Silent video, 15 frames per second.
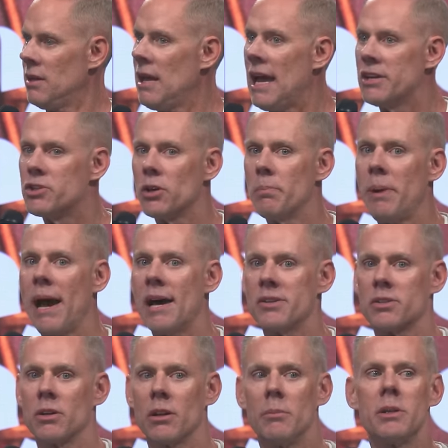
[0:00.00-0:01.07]
As your
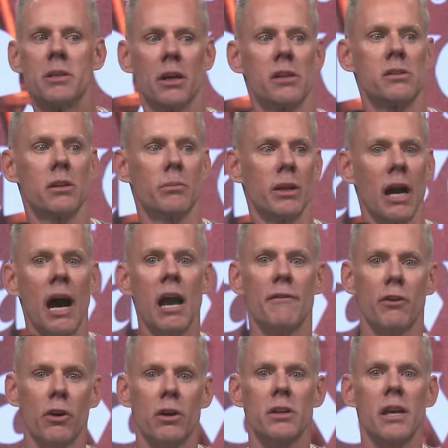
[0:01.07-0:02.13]
pastor, let me tell you something. I
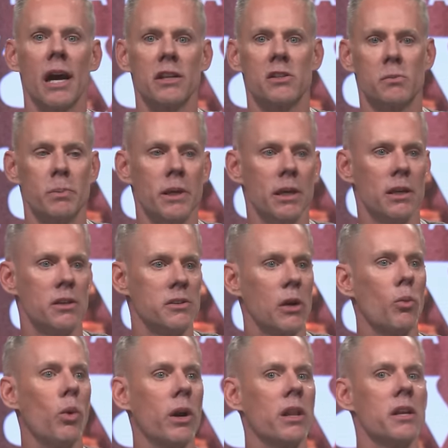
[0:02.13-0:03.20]
have heard God speak. You say,
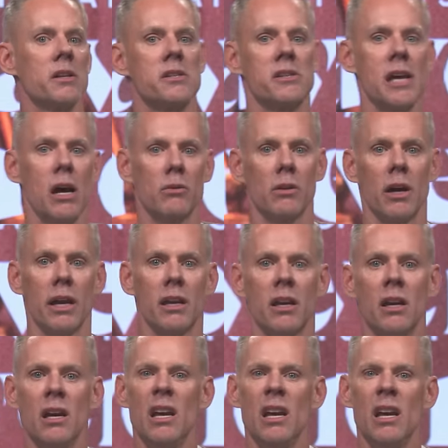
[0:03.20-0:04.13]
What did it sound like?